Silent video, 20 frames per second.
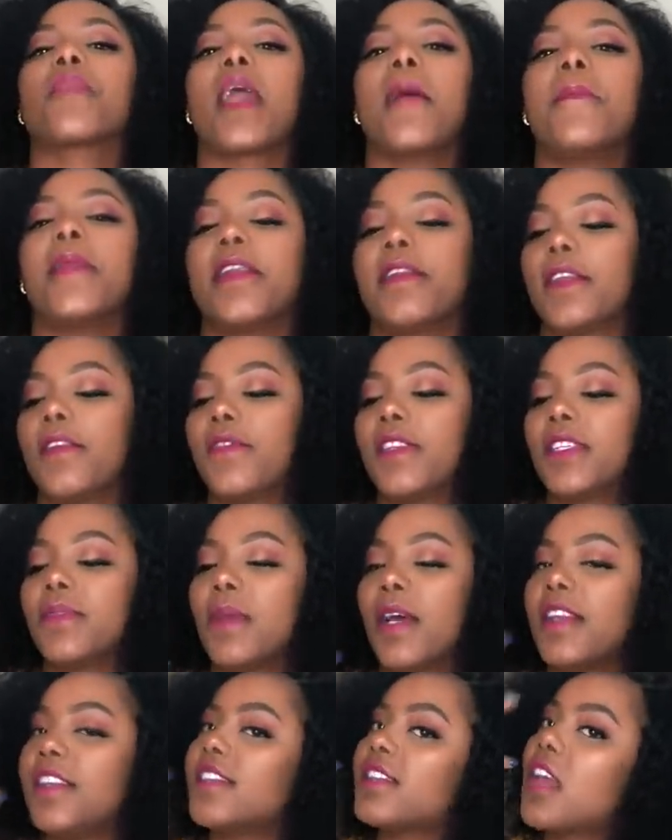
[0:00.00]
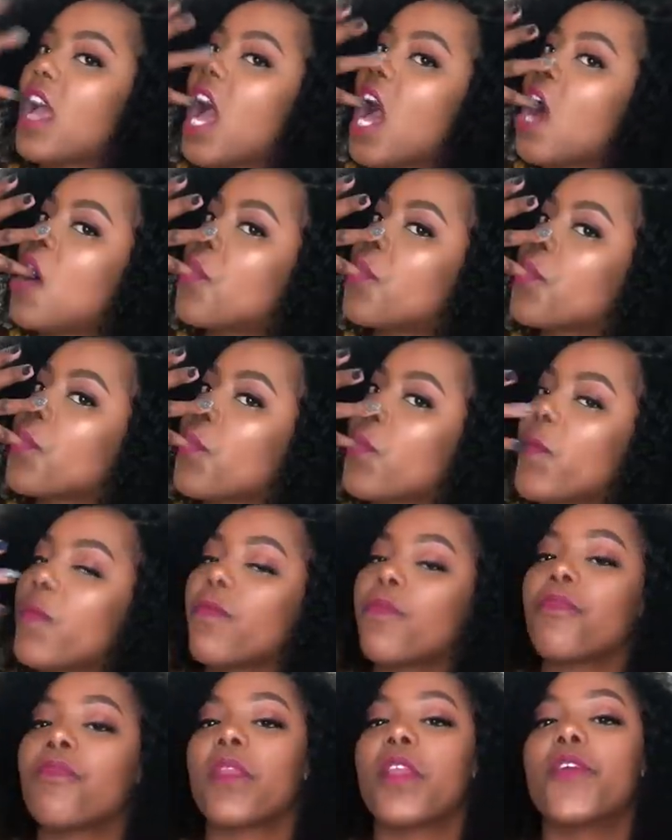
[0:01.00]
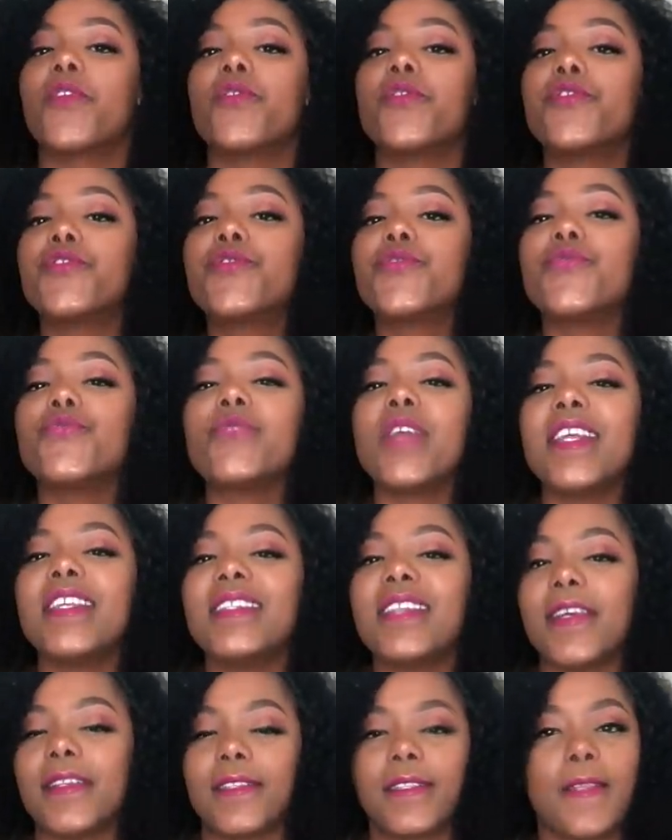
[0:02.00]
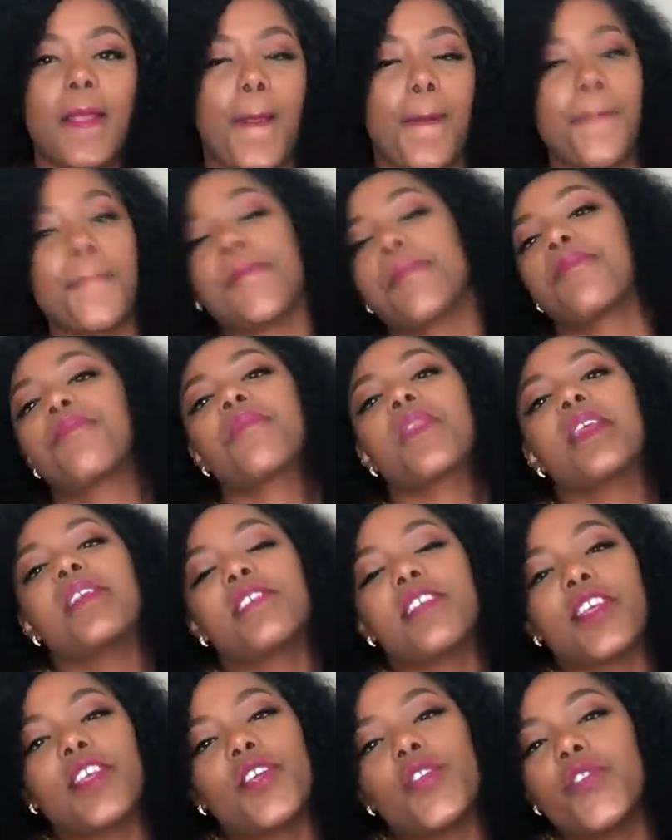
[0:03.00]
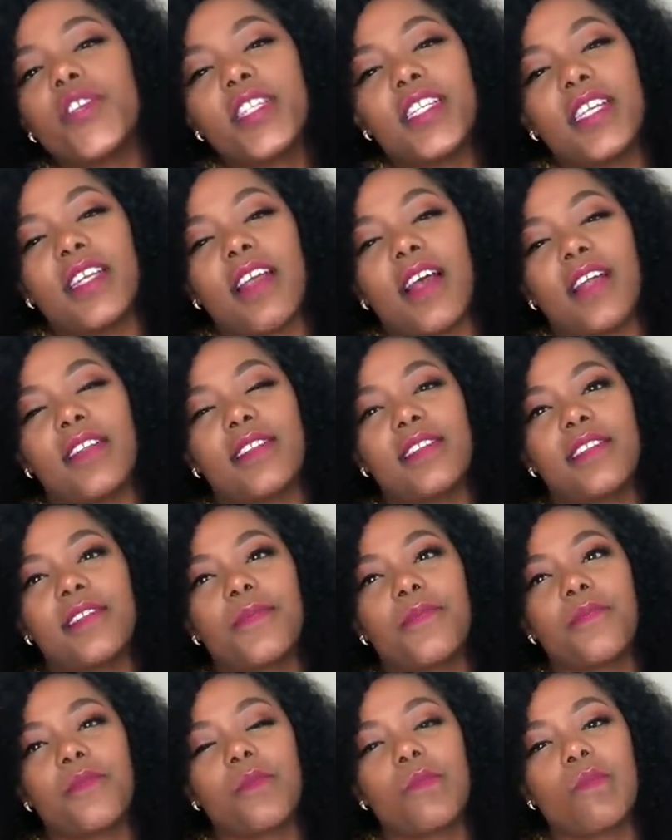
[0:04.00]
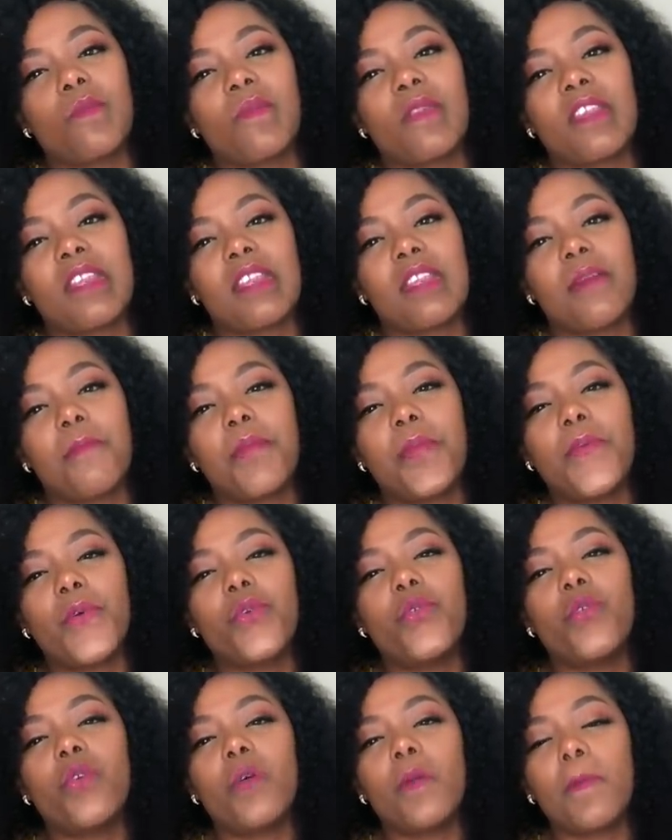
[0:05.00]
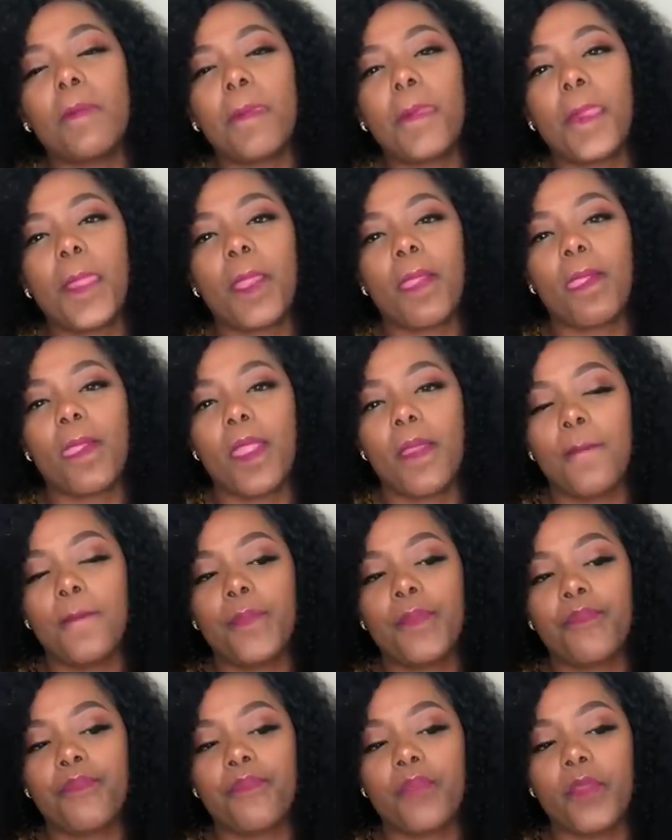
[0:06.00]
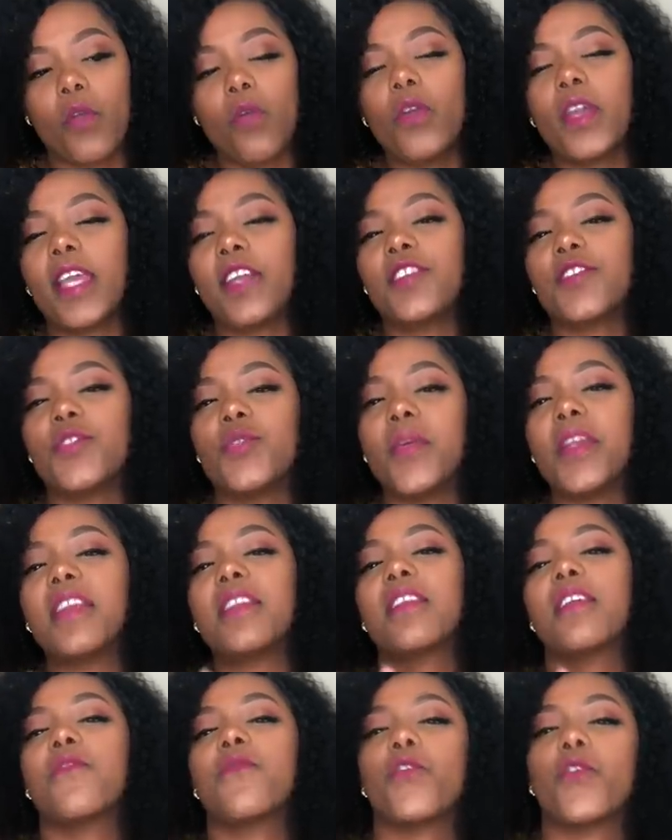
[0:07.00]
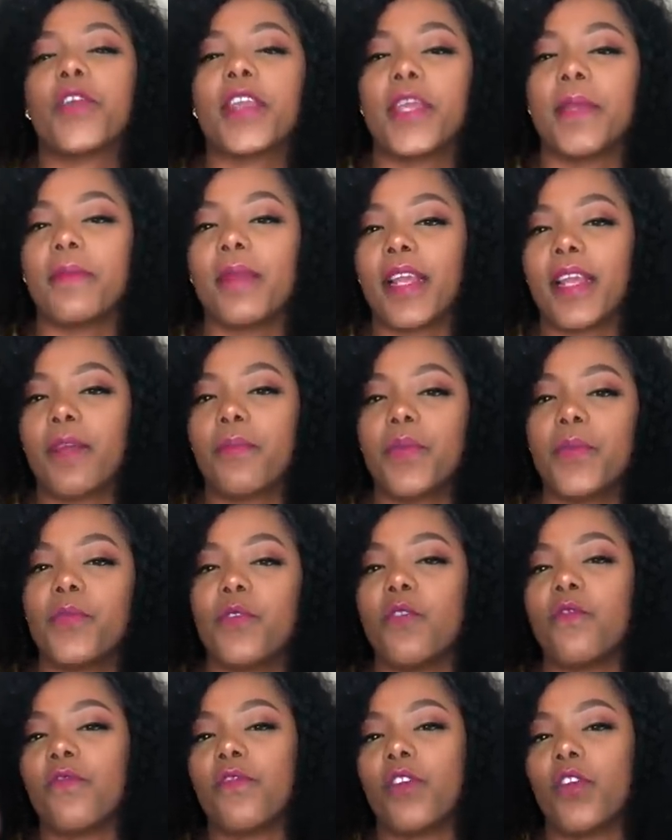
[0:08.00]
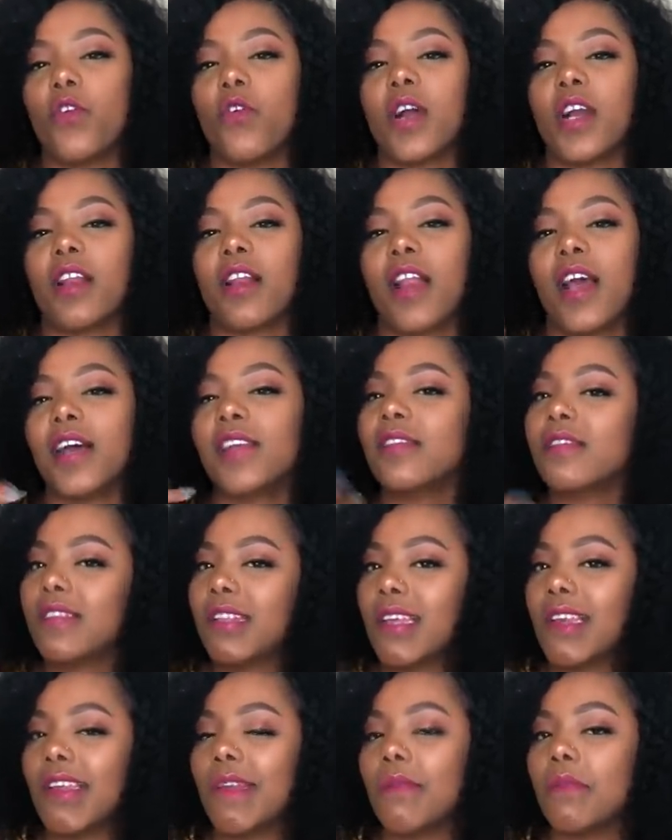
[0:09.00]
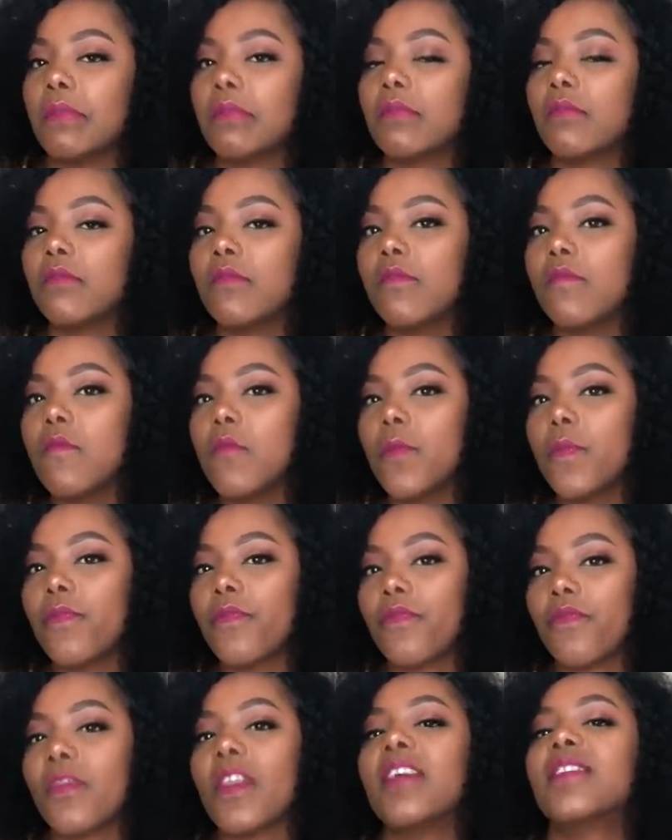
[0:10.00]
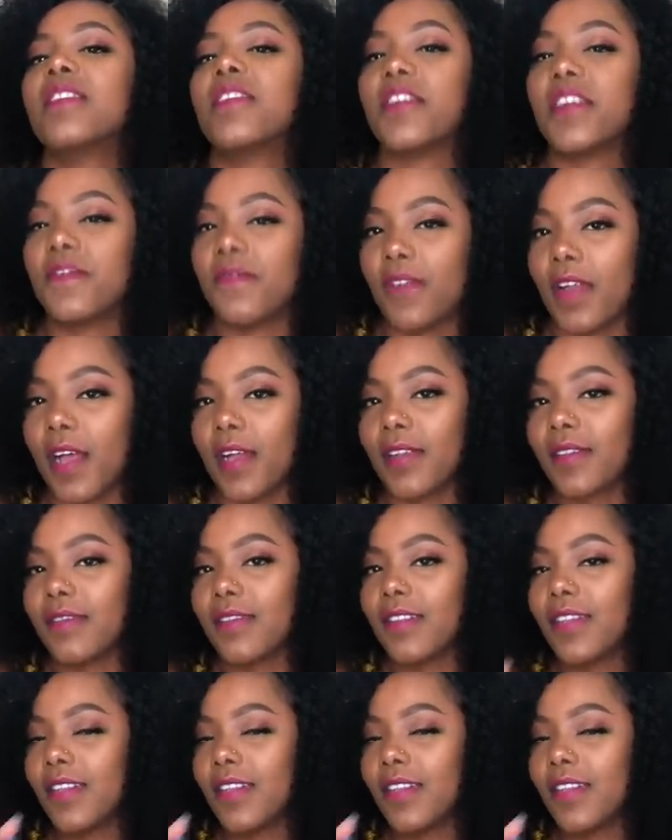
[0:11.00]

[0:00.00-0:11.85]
I mean, if this man is rude to waiters, security guards, people who can't do anything for him, like people of lower class than him, that's a red flag.